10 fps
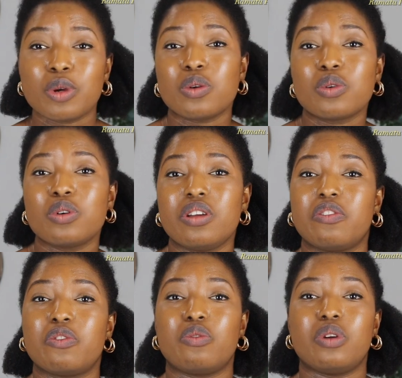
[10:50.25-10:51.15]
We don't know
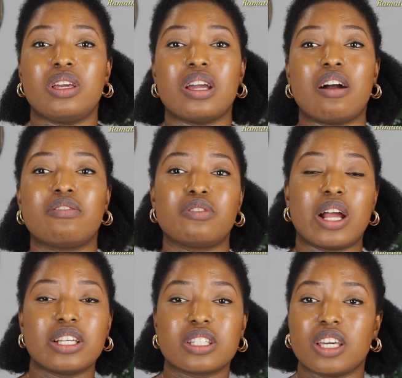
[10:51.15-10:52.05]
if we have
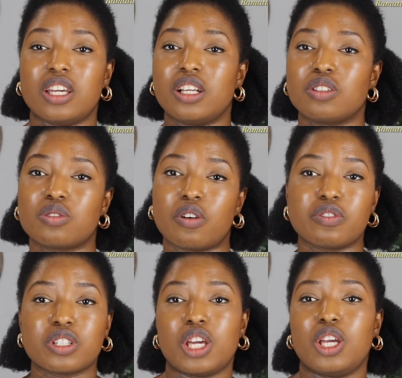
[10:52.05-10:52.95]
dry skin,
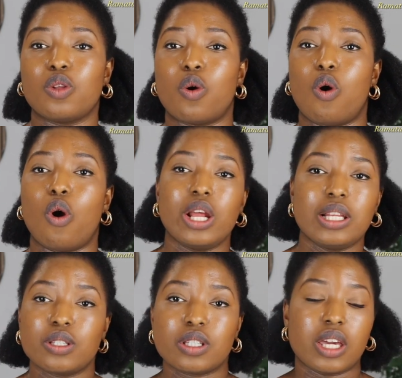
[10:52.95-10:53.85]
soft skin, or
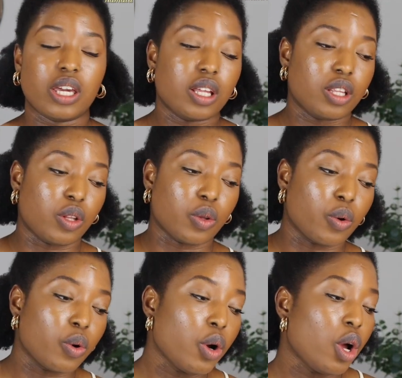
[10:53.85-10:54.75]
oily skin, you
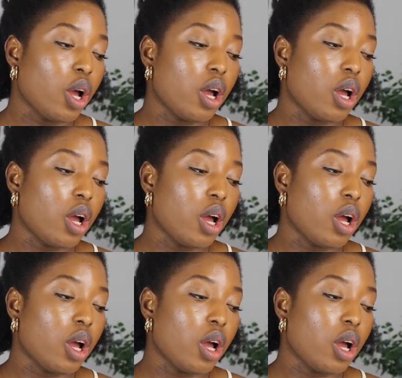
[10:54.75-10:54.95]
know.